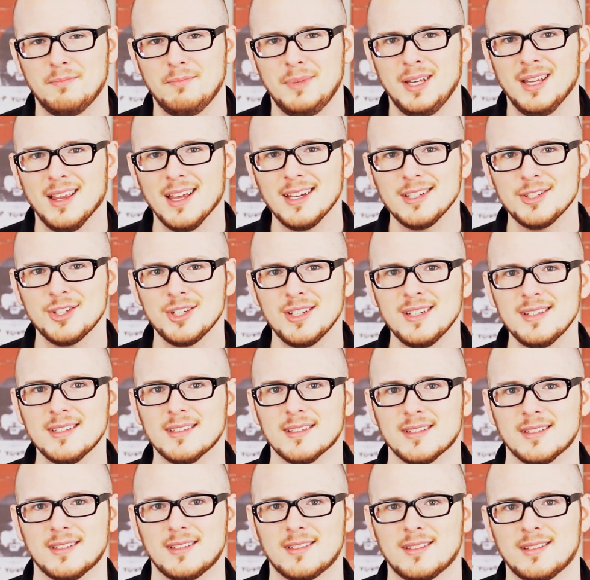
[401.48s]
Be like
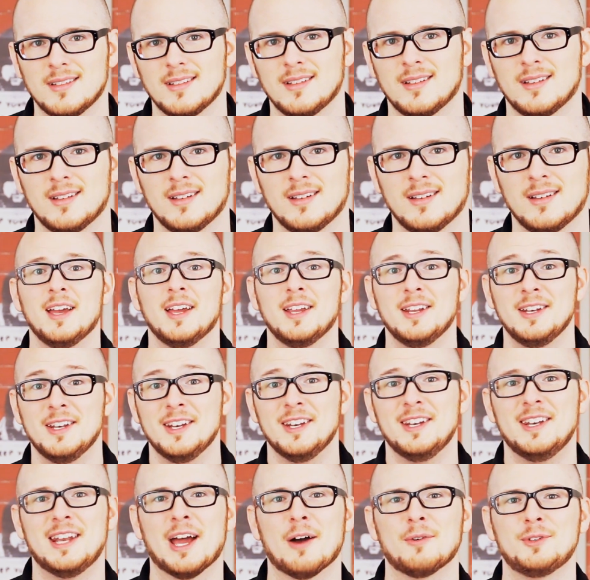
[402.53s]
Jesus.
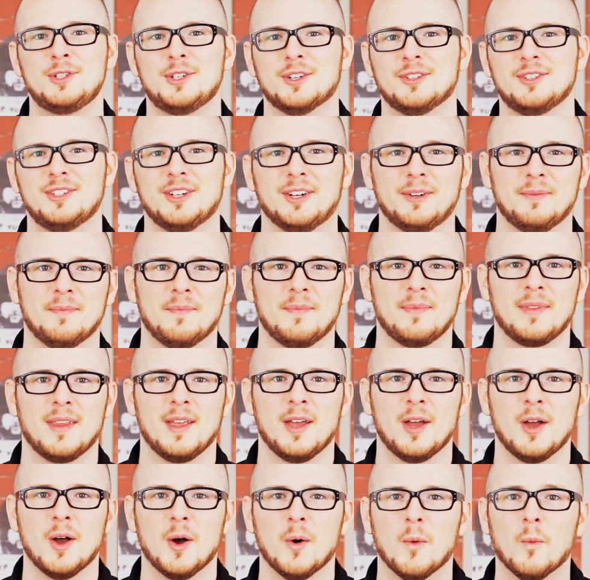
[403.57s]
Now it's your turn.
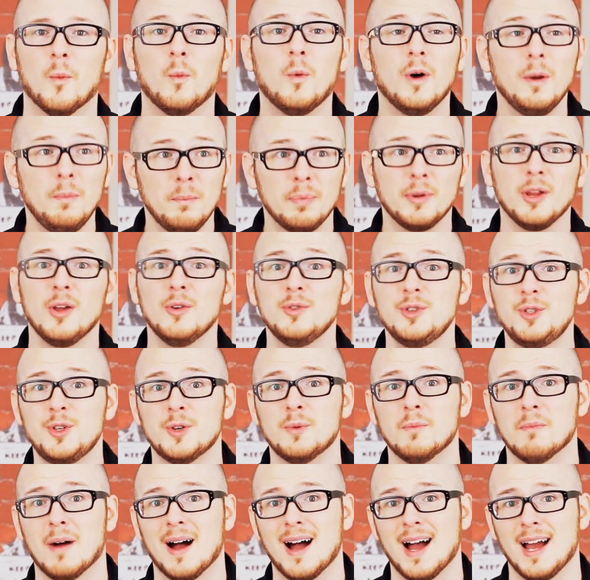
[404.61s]
What blows
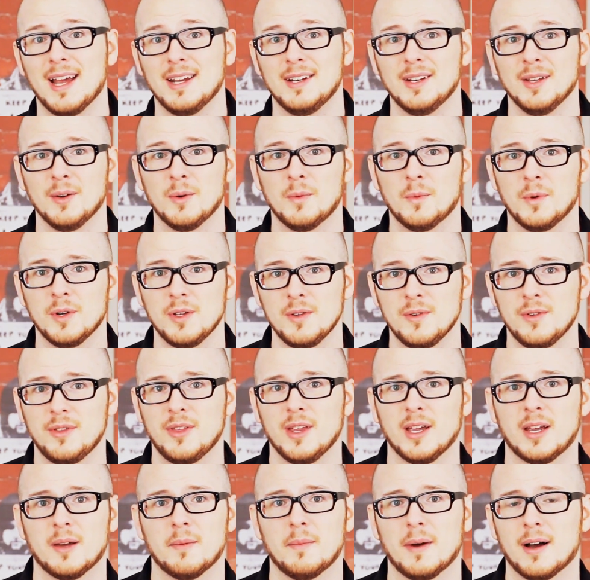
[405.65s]
your mind when you
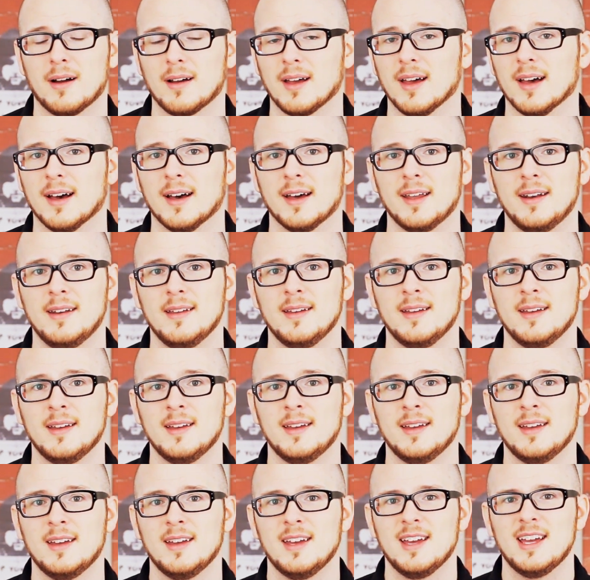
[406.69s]
think about God?
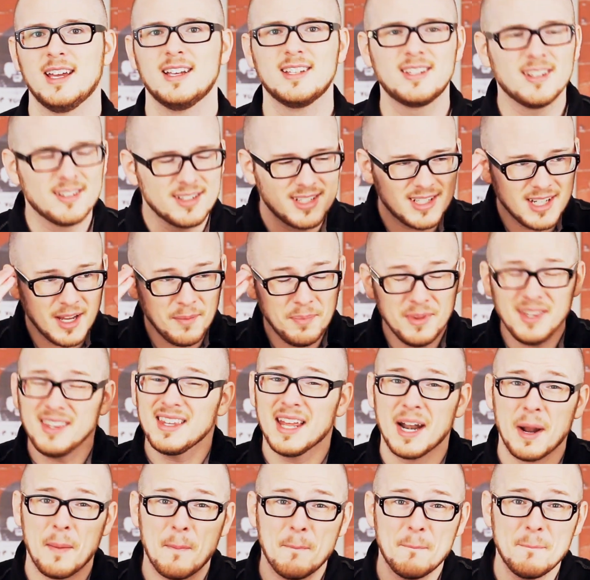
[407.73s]
Is there something
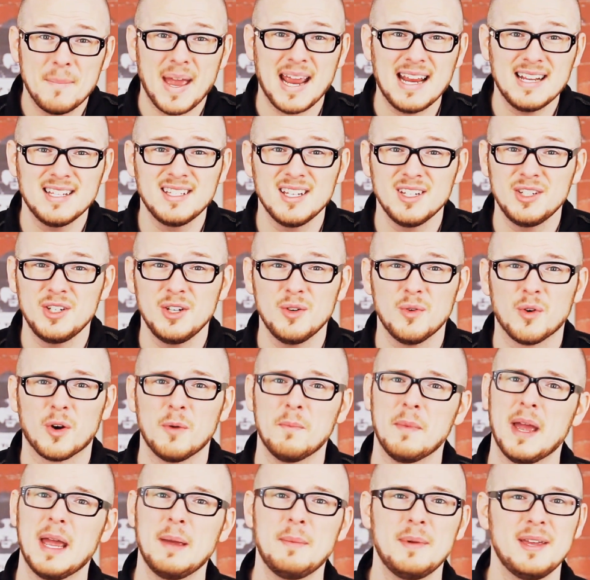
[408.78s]
that amazes you, or
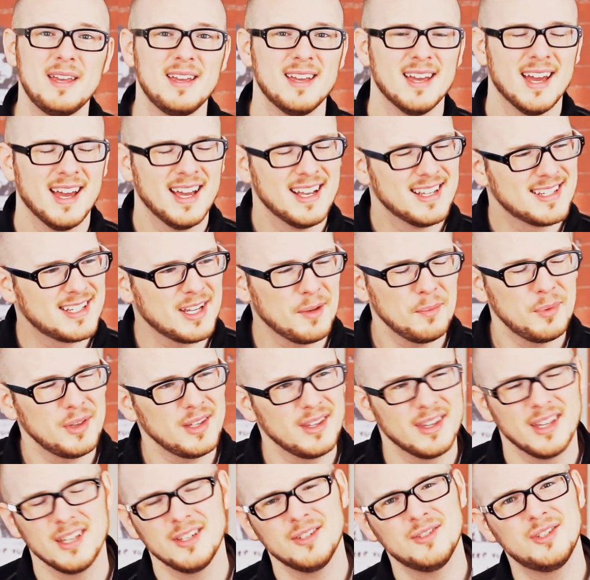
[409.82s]
maybe
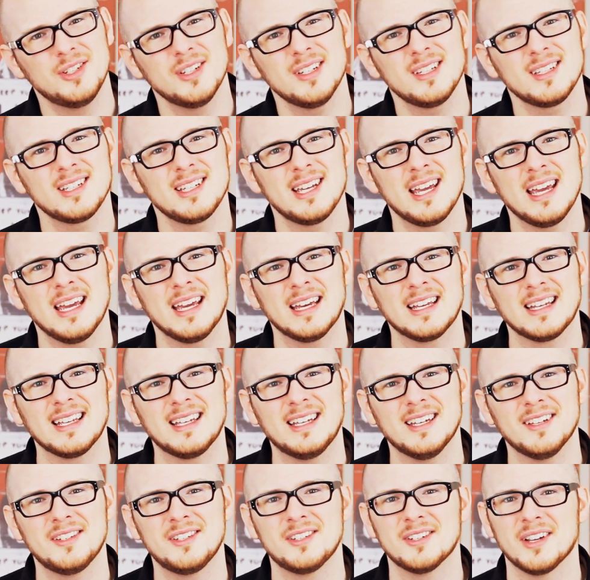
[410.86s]
something that you just can't
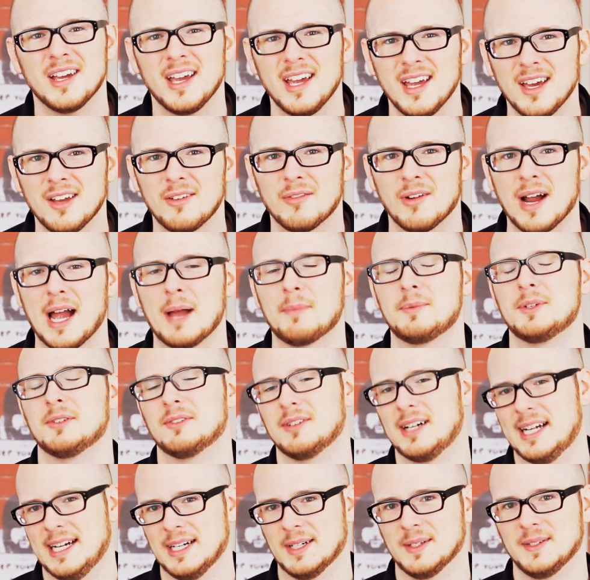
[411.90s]
get your head wrapped
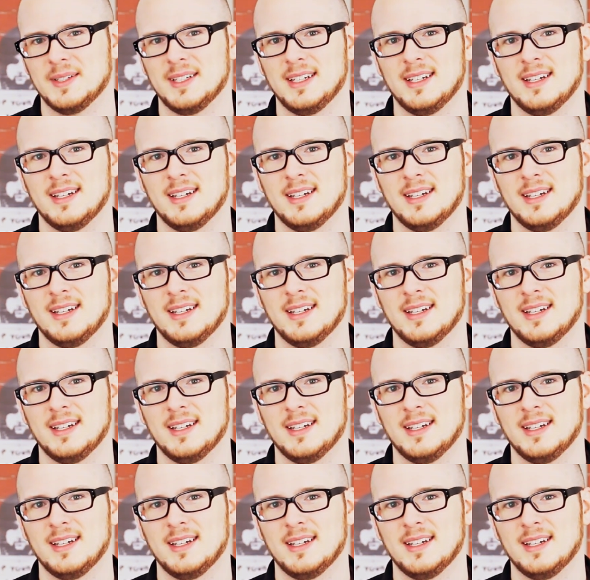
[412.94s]
around?